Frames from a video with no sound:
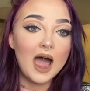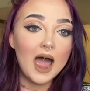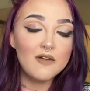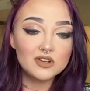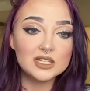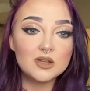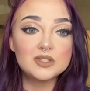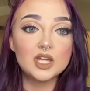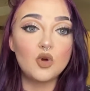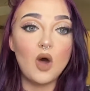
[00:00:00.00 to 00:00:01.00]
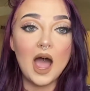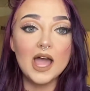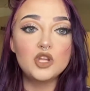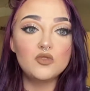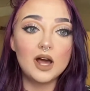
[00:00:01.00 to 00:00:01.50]
ever since I was little,
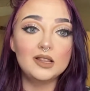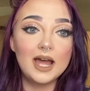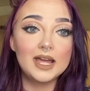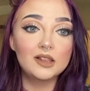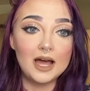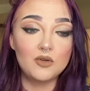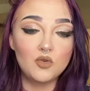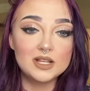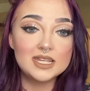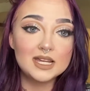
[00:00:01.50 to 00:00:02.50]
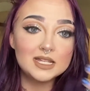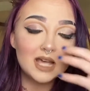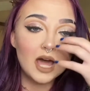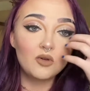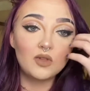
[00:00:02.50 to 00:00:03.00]
I do not like loud noises.
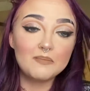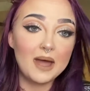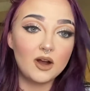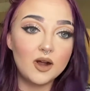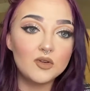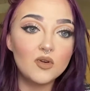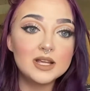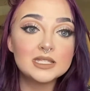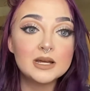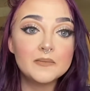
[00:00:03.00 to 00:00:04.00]
I don't background noise.